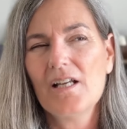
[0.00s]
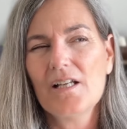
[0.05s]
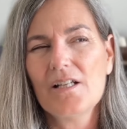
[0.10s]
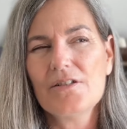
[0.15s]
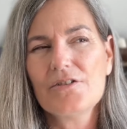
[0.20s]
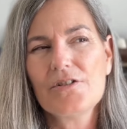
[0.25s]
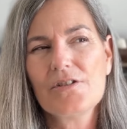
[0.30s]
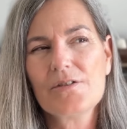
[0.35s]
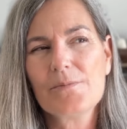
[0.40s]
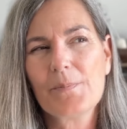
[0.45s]

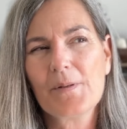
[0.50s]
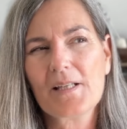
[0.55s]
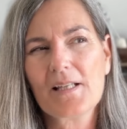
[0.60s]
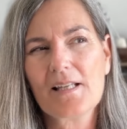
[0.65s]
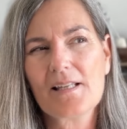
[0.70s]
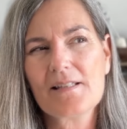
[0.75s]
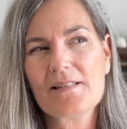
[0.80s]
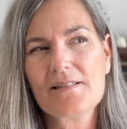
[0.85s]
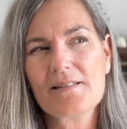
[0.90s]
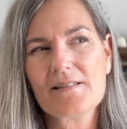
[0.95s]
just
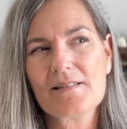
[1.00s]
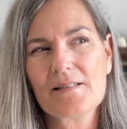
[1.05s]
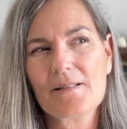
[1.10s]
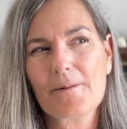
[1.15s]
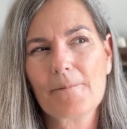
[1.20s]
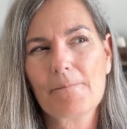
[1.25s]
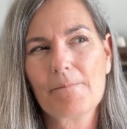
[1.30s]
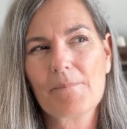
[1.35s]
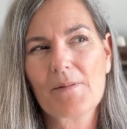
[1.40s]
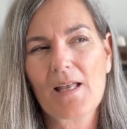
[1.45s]
because
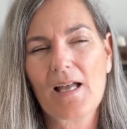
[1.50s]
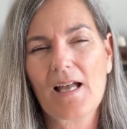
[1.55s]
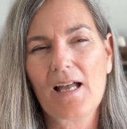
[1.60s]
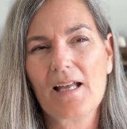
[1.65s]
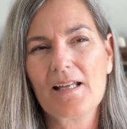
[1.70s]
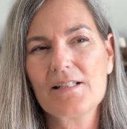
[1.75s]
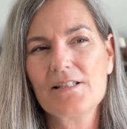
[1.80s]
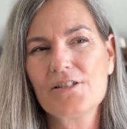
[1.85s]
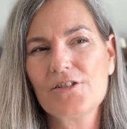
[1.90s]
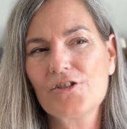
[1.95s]

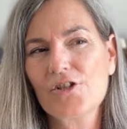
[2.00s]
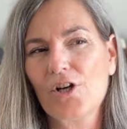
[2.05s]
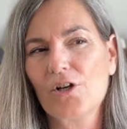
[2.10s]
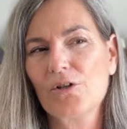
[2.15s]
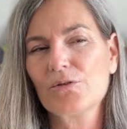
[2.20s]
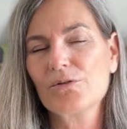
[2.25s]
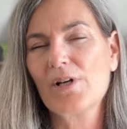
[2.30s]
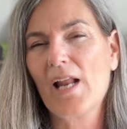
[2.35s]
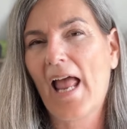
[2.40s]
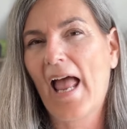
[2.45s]
I
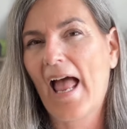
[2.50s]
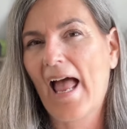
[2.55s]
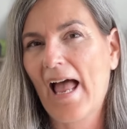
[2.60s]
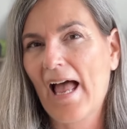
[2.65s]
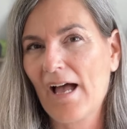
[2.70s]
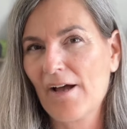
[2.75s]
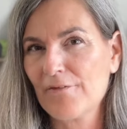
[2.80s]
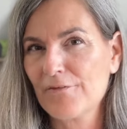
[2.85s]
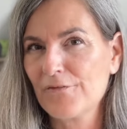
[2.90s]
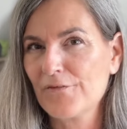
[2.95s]
don't
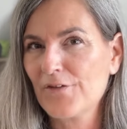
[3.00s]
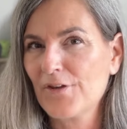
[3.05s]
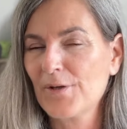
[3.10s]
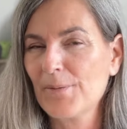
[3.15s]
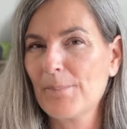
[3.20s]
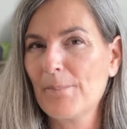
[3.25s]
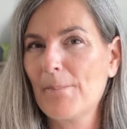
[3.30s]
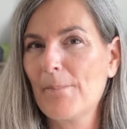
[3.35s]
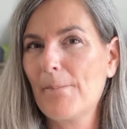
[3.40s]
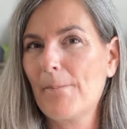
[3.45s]
have
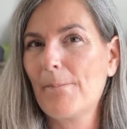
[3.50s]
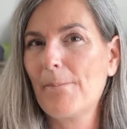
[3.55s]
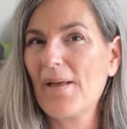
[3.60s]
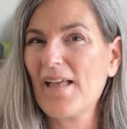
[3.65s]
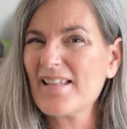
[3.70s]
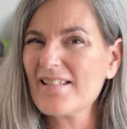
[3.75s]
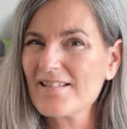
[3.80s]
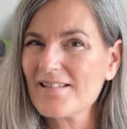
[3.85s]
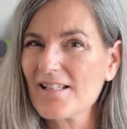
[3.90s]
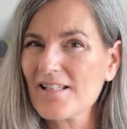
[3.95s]
the
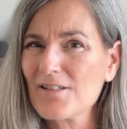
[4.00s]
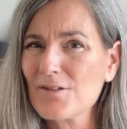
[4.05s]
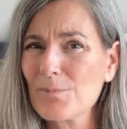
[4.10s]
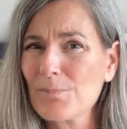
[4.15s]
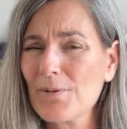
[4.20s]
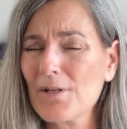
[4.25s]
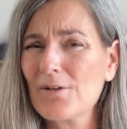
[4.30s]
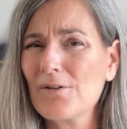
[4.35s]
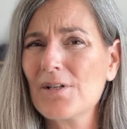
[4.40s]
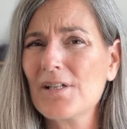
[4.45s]
best
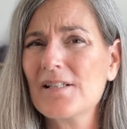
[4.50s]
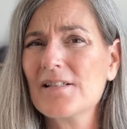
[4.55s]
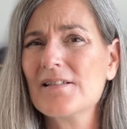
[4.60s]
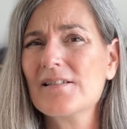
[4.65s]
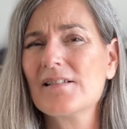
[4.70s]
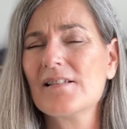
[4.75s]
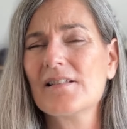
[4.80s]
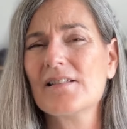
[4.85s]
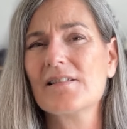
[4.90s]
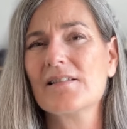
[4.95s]

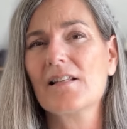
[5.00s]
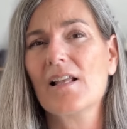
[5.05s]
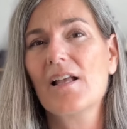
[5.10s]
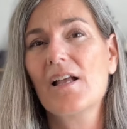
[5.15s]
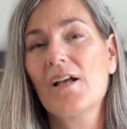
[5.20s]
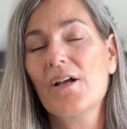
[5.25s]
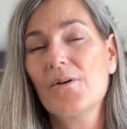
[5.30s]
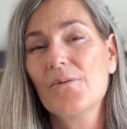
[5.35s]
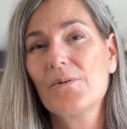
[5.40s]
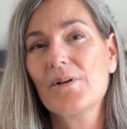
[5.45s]
experiences
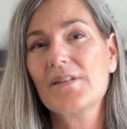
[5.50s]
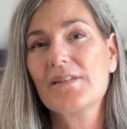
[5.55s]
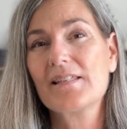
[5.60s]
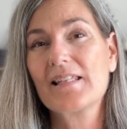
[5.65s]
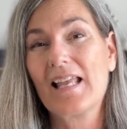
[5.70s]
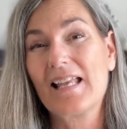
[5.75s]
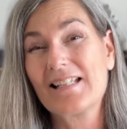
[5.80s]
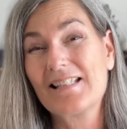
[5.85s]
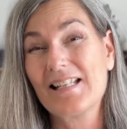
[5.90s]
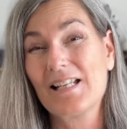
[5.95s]
with
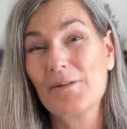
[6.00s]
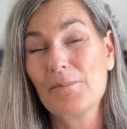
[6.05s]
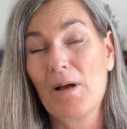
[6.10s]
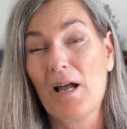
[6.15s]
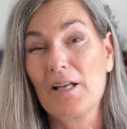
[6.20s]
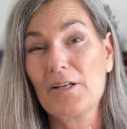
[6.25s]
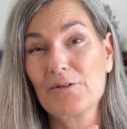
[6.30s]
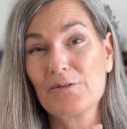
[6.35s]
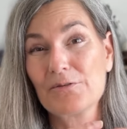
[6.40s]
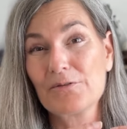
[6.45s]
getting
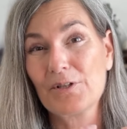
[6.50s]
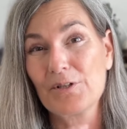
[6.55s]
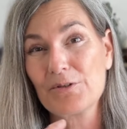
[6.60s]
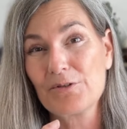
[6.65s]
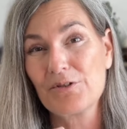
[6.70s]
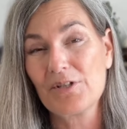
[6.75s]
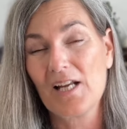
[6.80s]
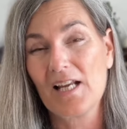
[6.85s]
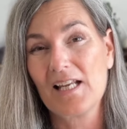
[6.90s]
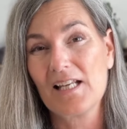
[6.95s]
my
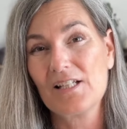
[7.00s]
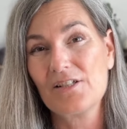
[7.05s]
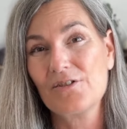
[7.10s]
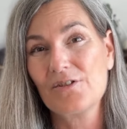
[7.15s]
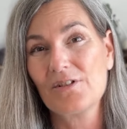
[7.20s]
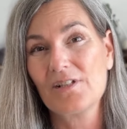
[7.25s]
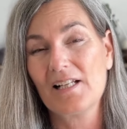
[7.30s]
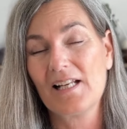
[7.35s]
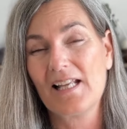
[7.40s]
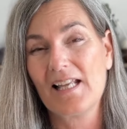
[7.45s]
crochet
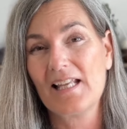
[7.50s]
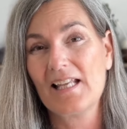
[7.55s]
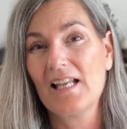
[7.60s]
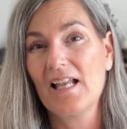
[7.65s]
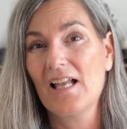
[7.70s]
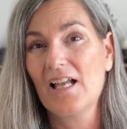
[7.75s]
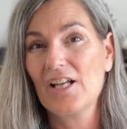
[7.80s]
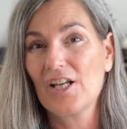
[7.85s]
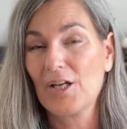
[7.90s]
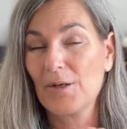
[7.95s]
to lay
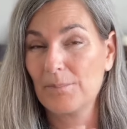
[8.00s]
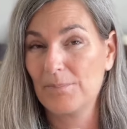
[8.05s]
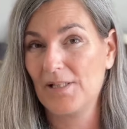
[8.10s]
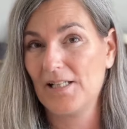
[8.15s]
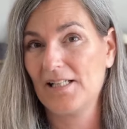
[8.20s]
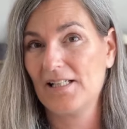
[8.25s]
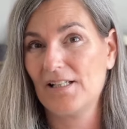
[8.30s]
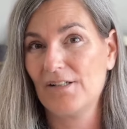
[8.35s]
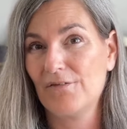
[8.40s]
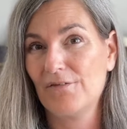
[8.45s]

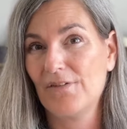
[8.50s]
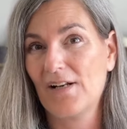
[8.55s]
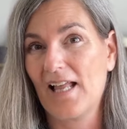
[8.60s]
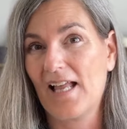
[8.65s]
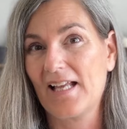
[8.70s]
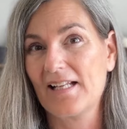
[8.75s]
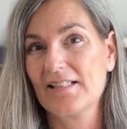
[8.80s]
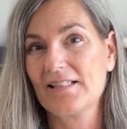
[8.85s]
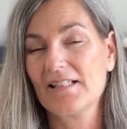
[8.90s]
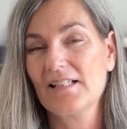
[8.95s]
completely
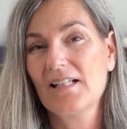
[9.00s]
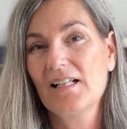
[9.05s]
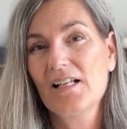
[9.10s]
flat.